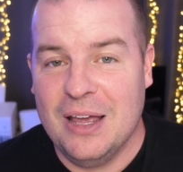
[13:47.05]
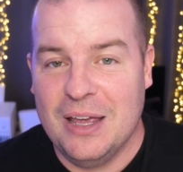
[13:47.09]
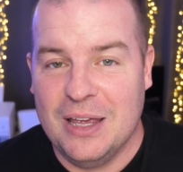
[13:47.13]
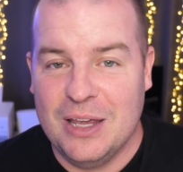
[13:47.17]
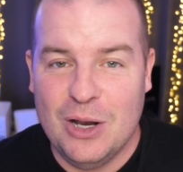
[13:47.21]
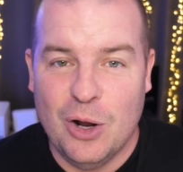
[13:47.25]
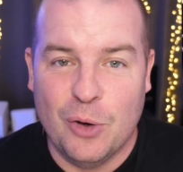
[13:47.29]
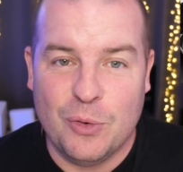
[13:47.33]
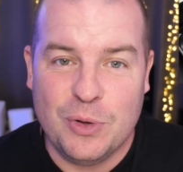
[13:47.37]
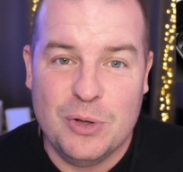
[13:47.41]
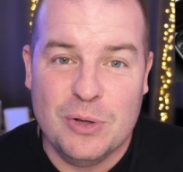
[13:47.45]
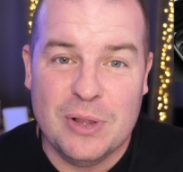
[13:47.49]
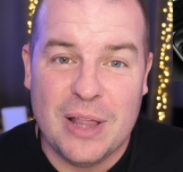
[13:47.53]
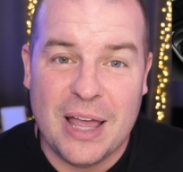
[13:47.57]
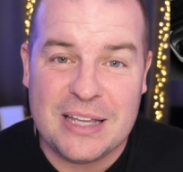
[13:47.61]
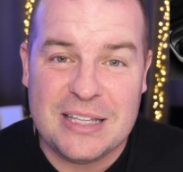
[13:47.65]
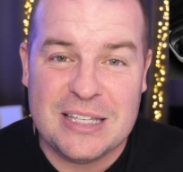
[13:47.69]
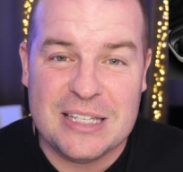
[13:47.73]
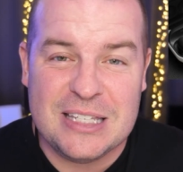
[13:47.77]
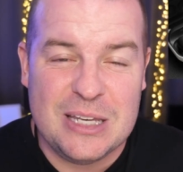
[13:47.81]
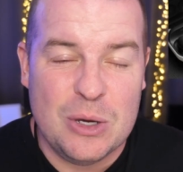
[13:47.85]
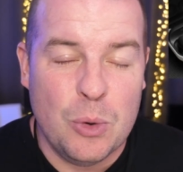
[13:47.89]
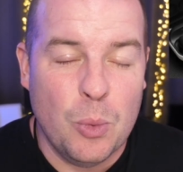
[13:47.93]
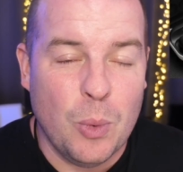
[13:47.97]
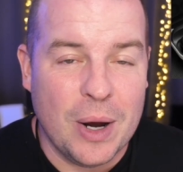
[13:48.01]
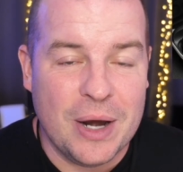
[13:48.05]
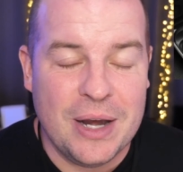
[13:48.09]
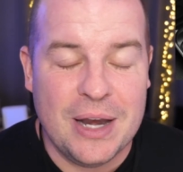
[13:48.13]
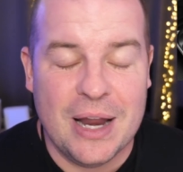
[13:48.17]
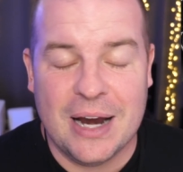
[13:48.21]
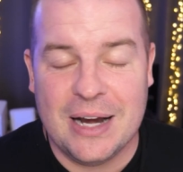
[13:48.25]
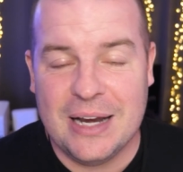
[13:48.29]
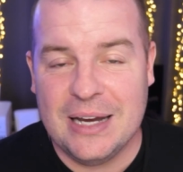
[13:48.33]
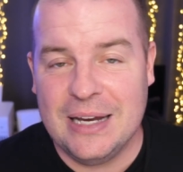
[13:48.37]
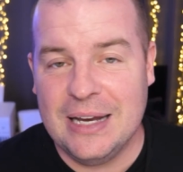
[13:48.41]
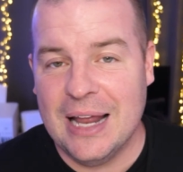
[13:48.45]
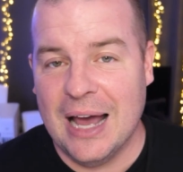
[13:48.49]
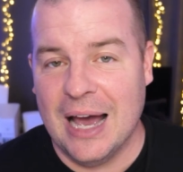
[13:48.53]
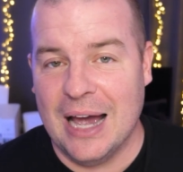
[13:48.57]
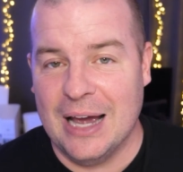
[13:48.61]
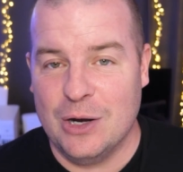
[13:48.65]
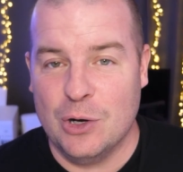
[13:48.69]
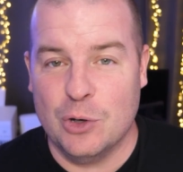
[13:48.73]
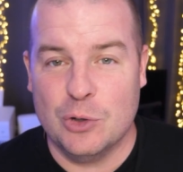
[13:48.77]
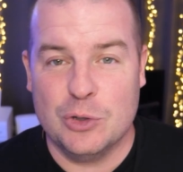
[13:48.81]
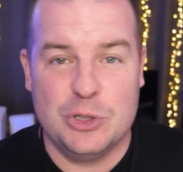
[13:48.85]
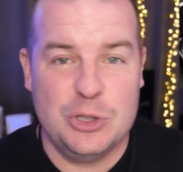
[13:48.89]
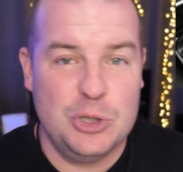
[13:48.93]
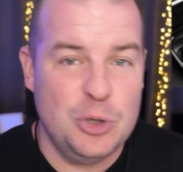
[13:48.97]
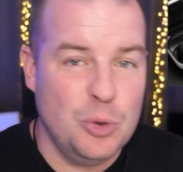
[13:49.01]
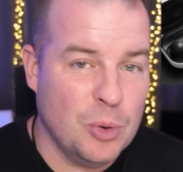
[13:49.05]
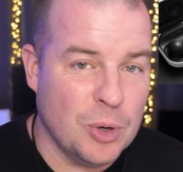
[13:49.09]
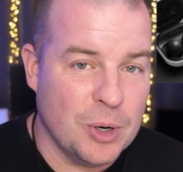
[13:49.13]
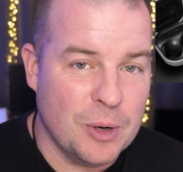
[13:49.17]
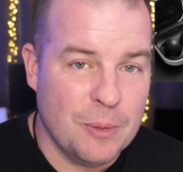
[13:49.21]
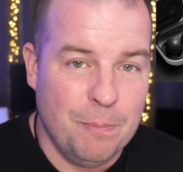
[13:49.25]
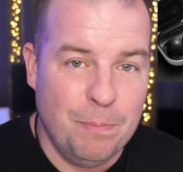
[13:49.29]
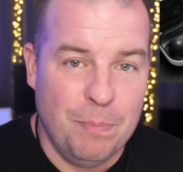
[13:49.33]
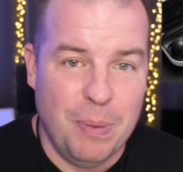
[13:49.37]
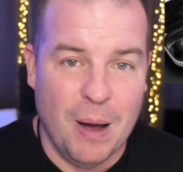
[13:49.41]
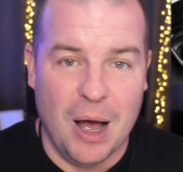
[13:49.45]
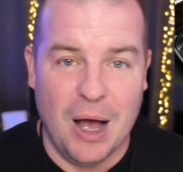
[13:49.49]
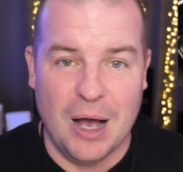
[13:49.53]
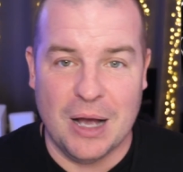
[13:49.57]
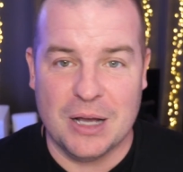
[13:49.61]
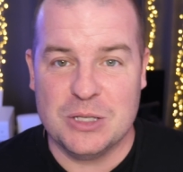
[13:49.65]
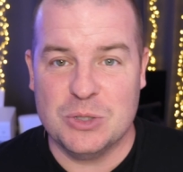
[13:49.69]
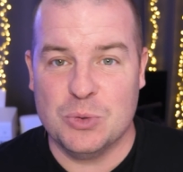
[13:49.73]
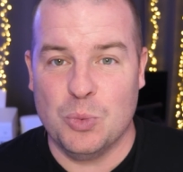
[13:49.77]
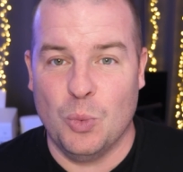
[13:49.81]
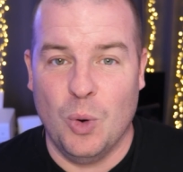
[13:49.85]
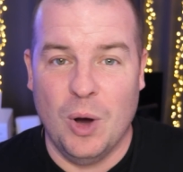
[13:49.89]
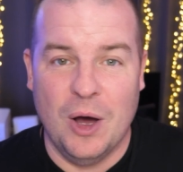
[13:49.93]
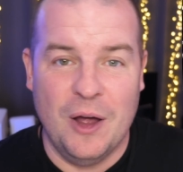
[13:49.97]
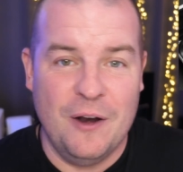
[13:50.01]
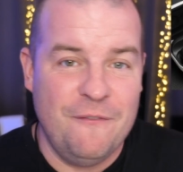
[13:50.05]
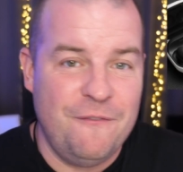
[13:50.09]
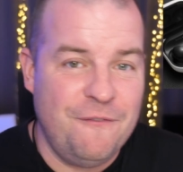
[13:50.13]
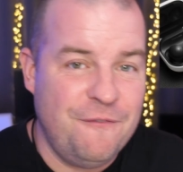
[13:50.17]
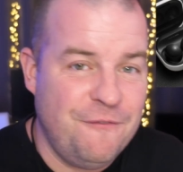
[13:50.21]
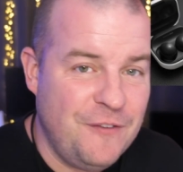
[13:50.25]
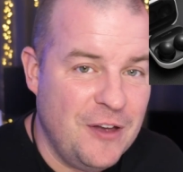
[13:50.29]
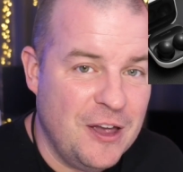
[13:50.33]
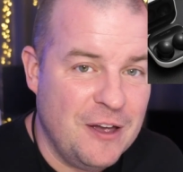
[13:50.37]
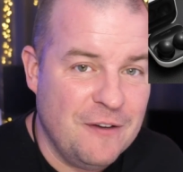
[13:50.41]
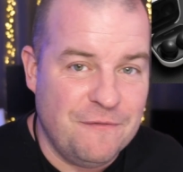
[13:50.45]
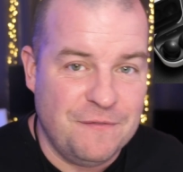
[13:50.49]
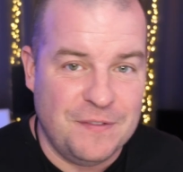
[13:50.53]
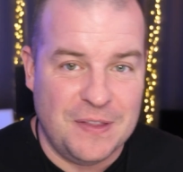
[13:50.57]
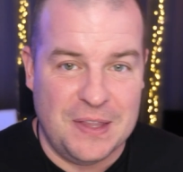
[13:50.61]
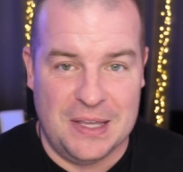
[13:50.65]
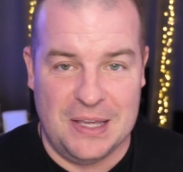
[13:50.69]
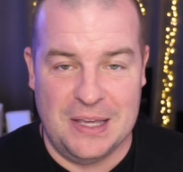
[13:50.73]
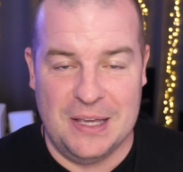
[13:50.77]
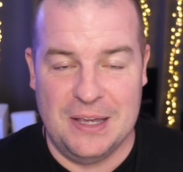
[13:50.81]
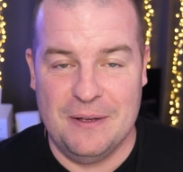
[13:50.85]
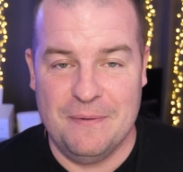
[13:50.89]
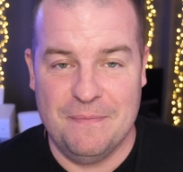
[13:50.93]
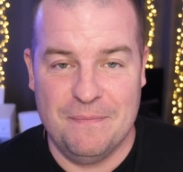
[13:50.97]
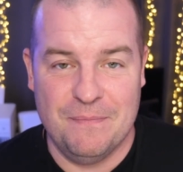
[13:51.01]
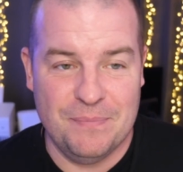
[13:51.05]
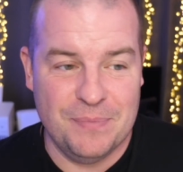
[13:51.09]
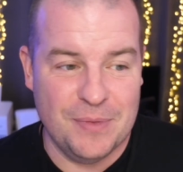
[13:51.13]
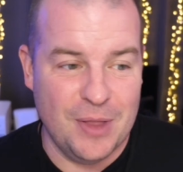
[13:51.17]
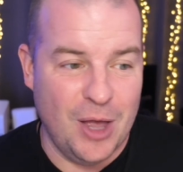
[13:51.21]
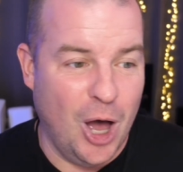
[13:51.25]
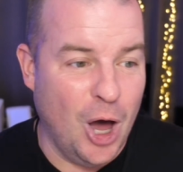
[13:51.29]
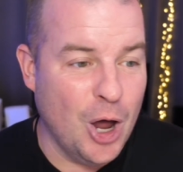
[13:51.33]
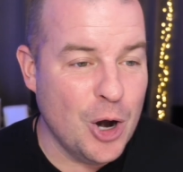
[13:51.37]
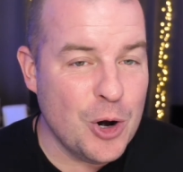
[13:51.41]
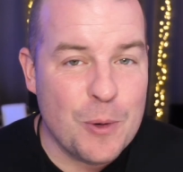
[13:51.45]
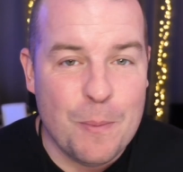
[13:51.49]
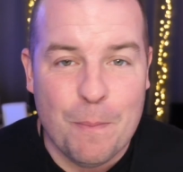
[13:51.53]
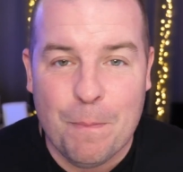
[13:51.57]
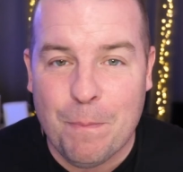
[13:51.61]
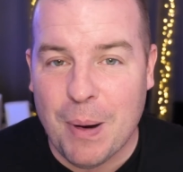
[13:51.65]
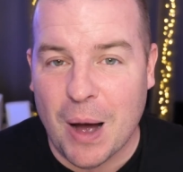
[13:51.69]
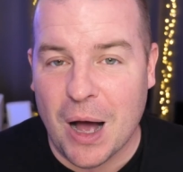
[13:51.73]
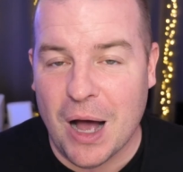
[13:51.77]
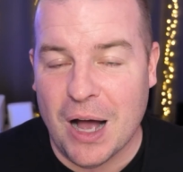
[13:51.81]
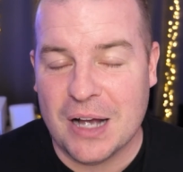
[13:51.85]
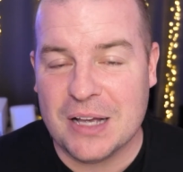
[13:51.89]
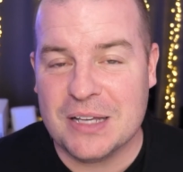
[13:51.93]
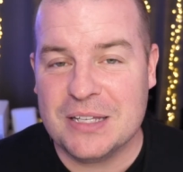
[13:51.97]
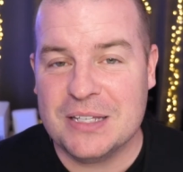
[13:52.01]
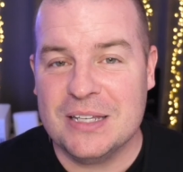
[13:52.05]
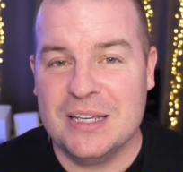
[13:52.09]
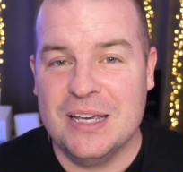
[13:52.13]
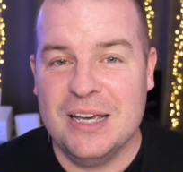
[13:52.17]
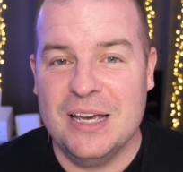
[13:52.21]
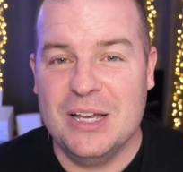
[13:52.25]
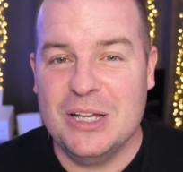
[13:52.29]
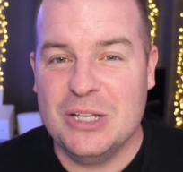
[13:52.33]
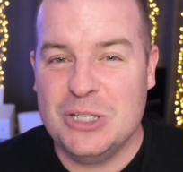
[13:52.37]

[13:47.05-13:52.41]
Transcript: You know, you like to see 199 or 200 bucks, 150, 100 bucks.